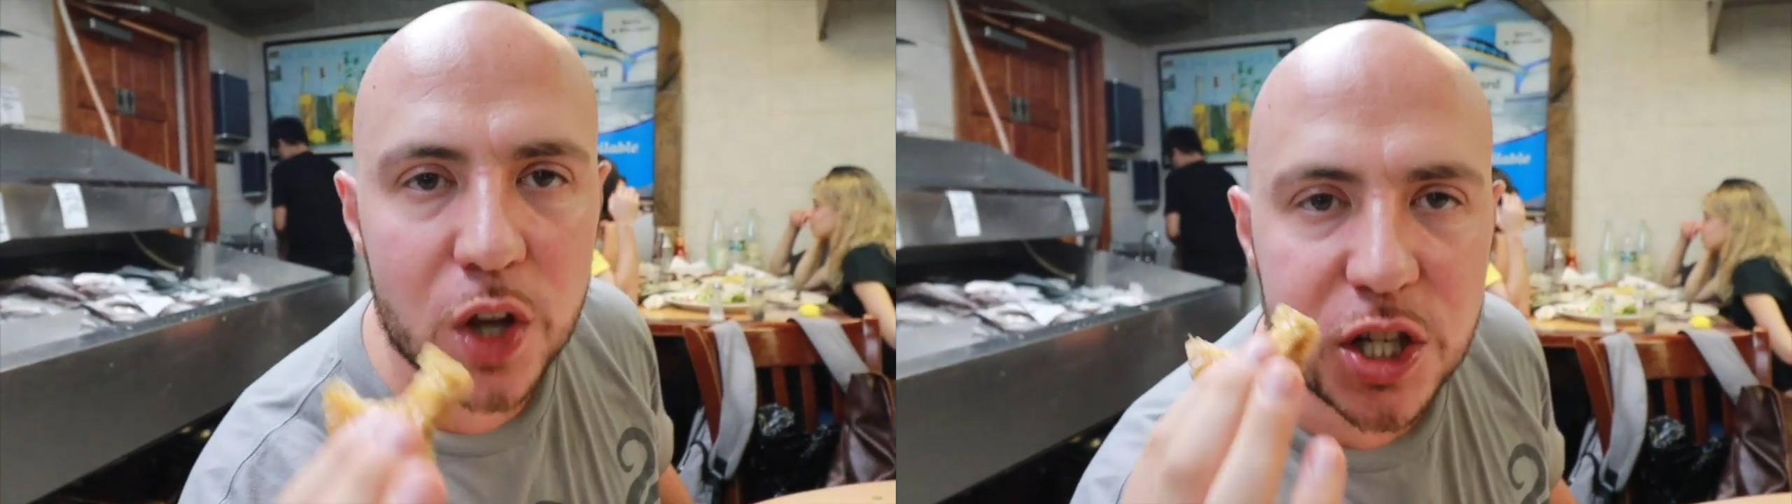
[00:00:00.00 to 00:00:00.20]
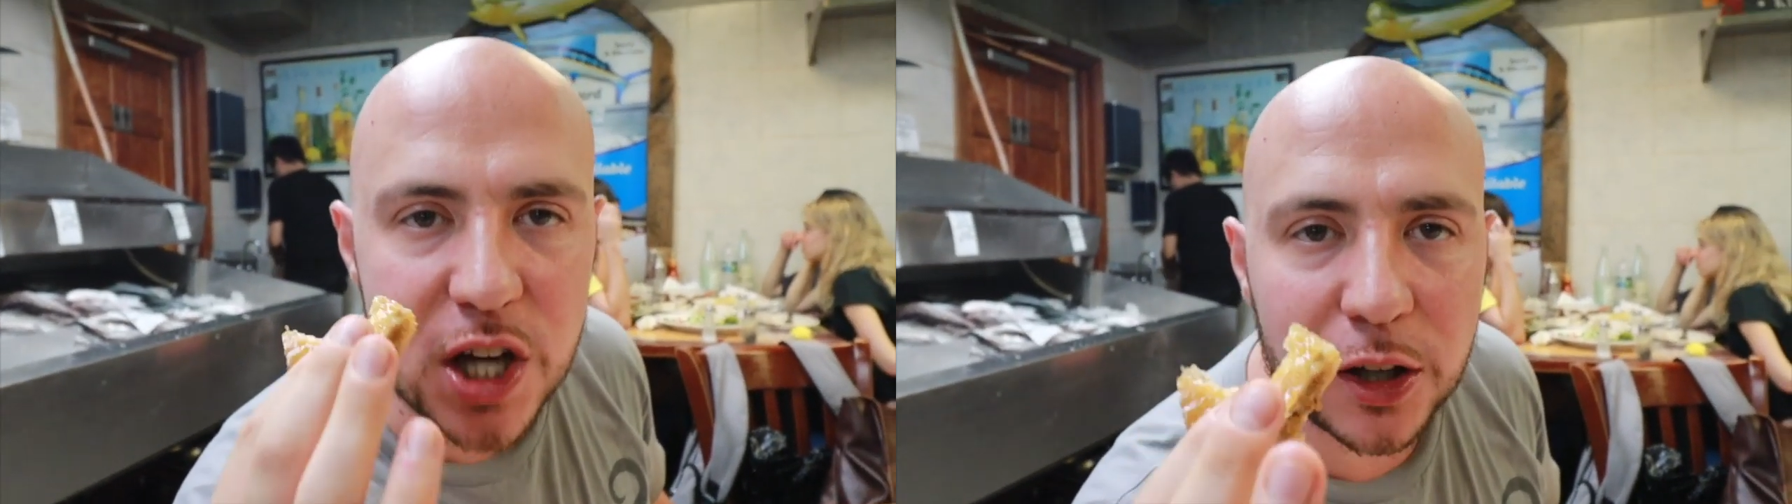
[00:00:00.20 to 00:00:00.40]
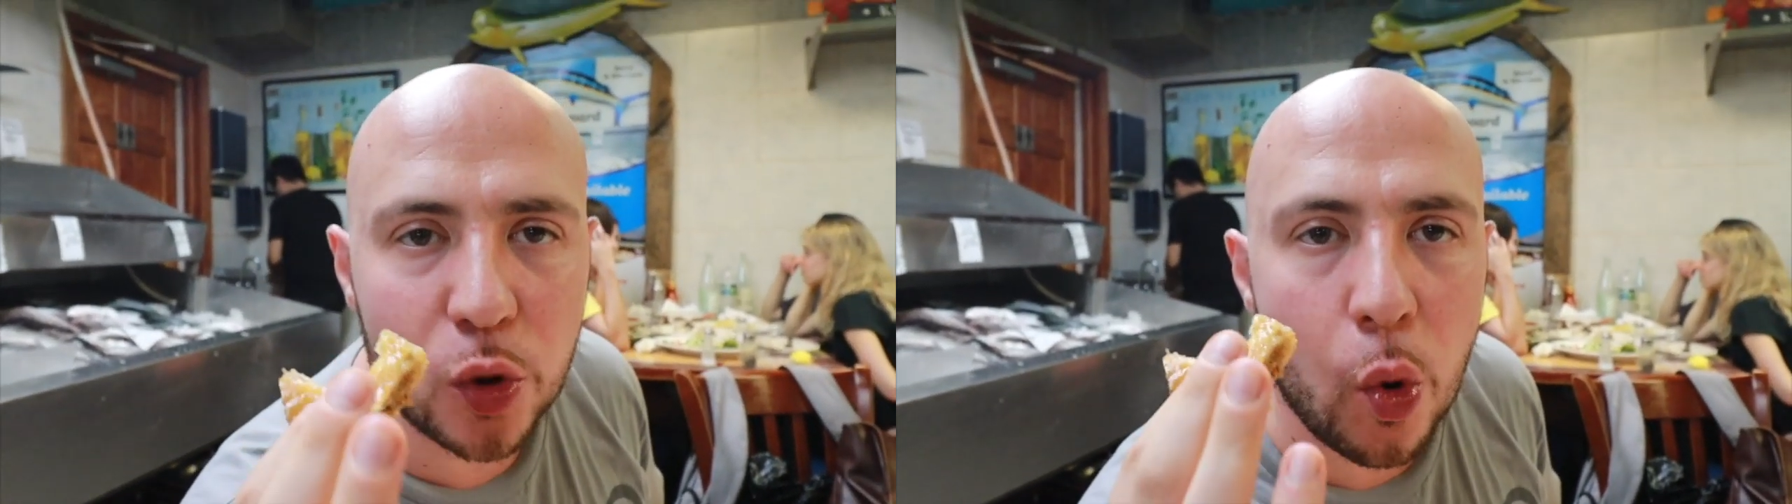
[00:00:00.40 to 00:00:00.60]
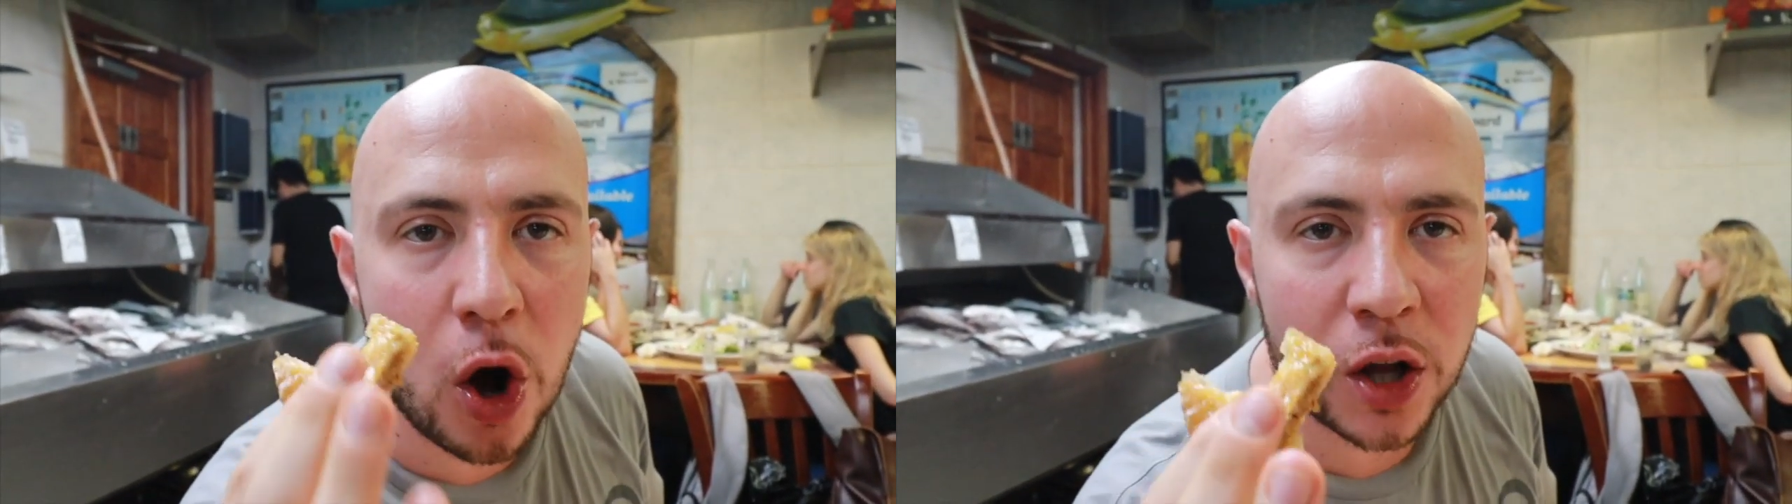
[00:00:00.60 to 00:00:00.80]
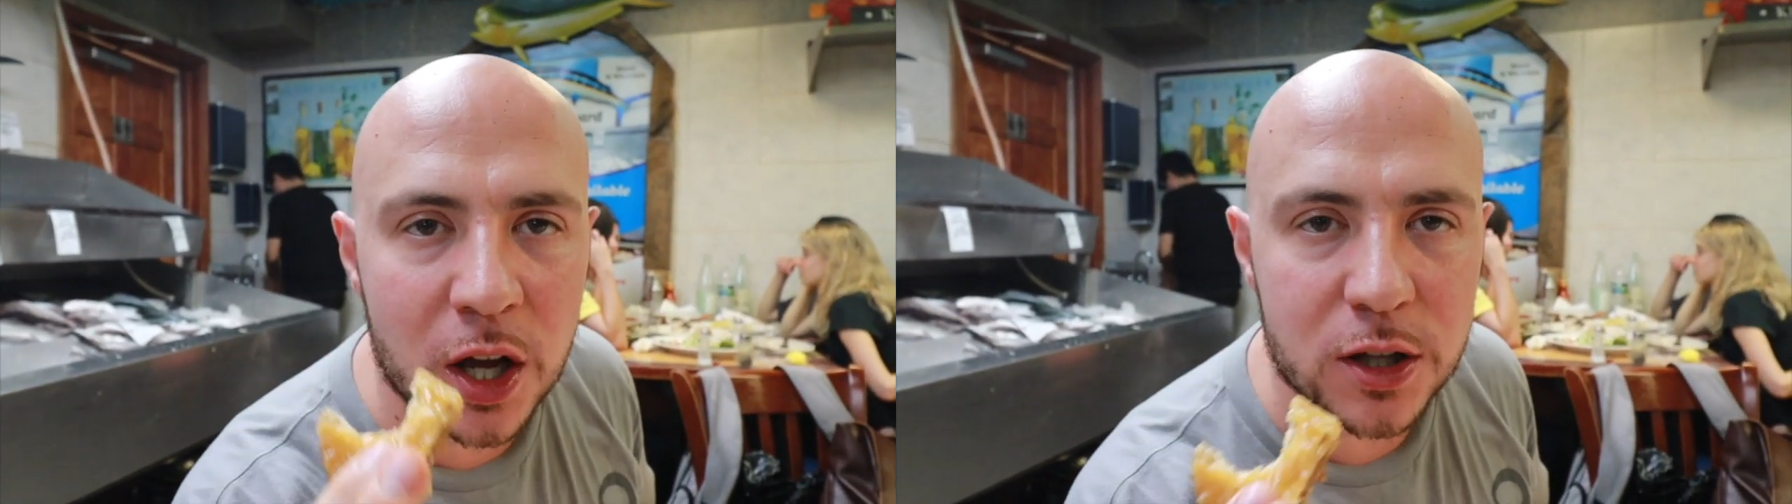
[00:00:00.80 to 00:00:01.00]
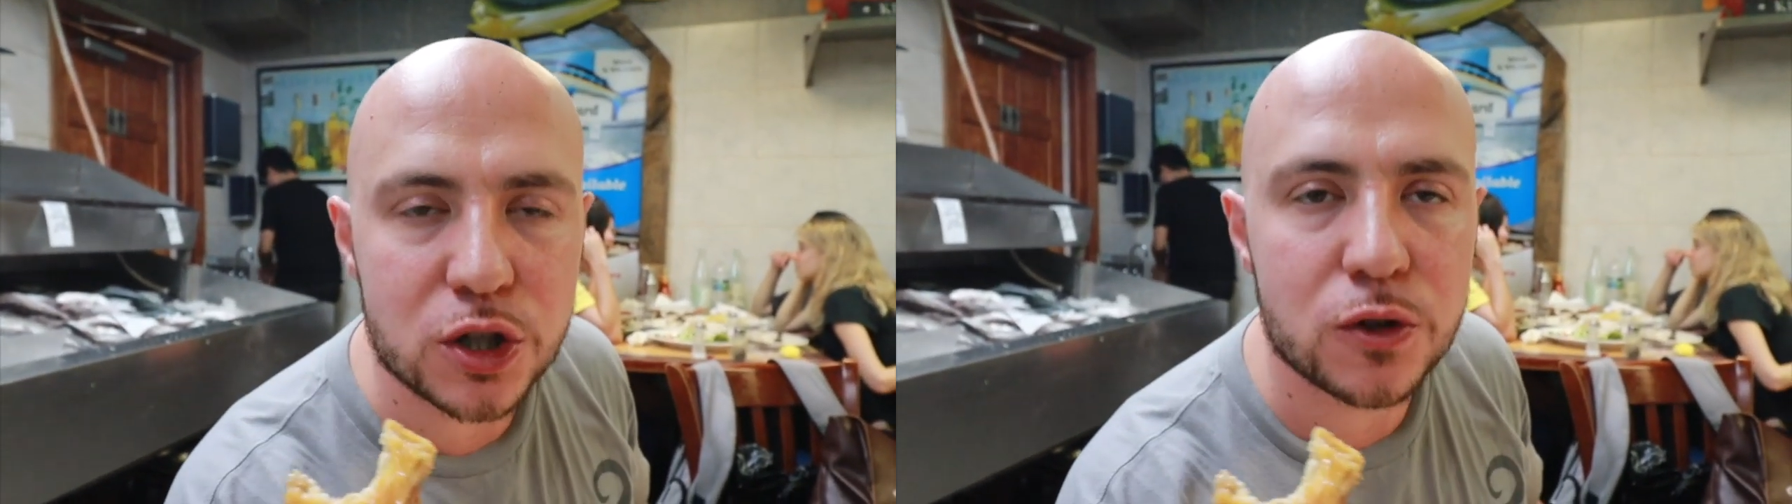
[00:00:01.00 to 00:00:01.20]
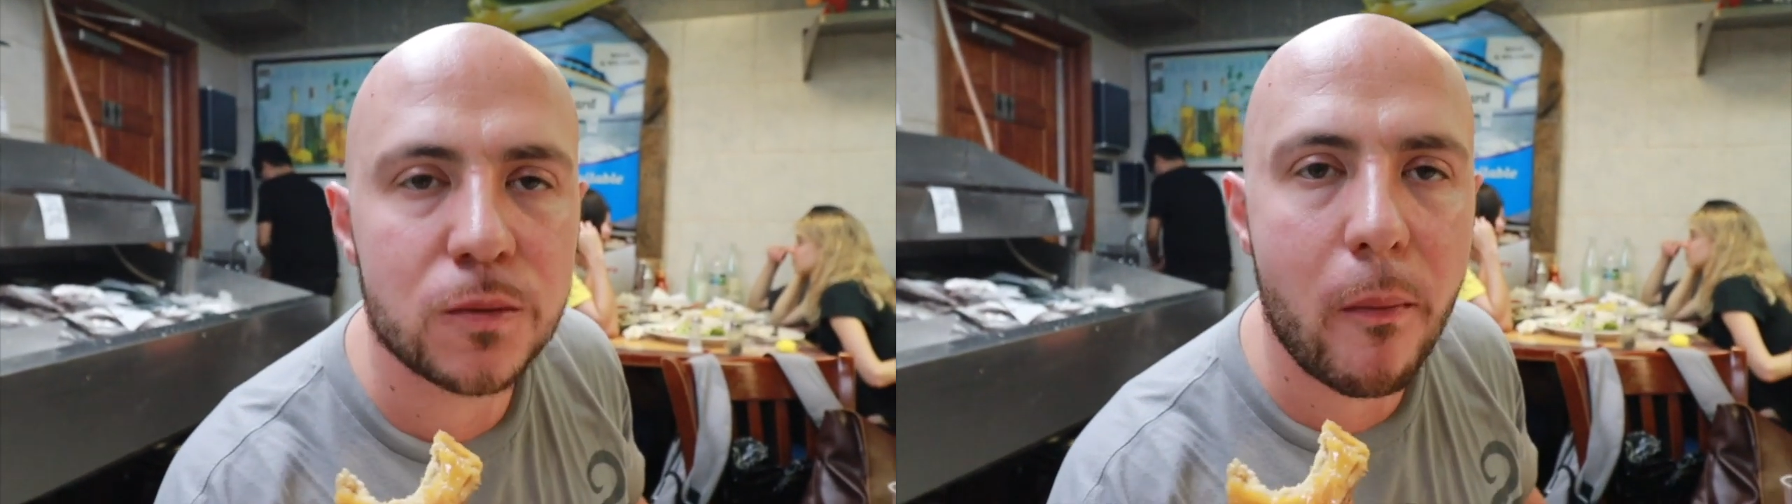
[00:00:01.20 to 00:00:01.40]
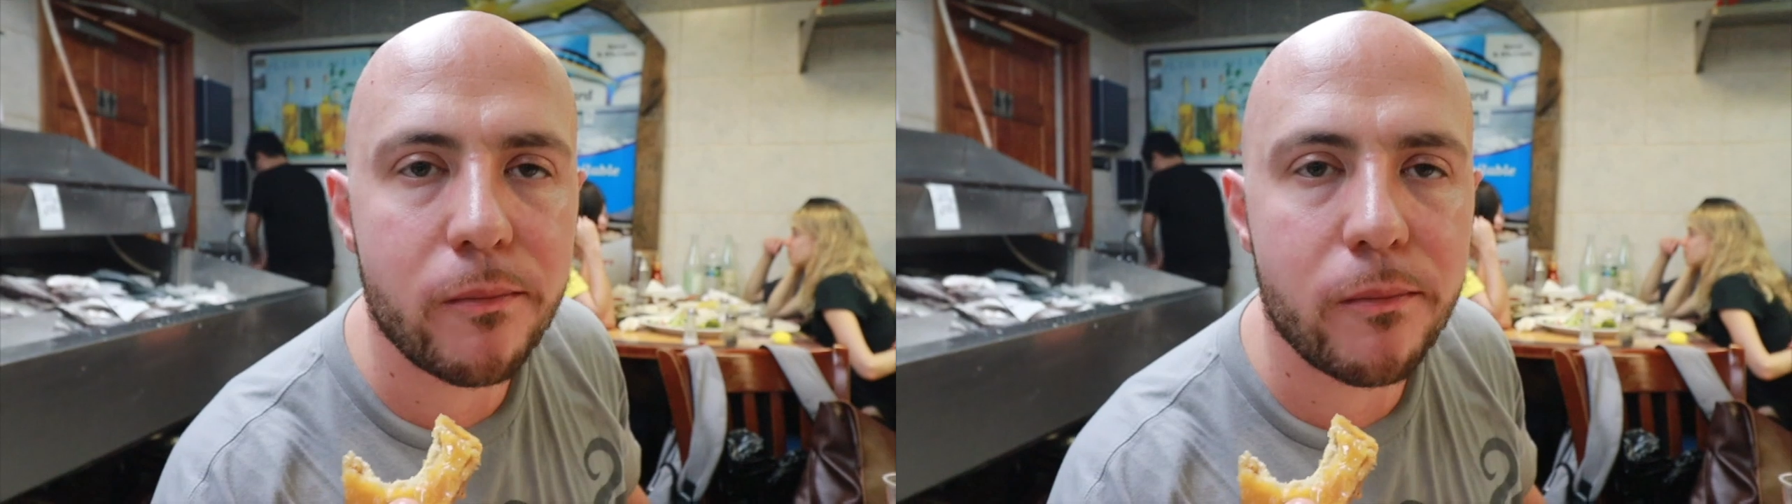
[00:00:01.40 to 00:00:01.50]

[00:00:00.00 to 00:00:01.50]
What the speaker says: It's got the walnuts,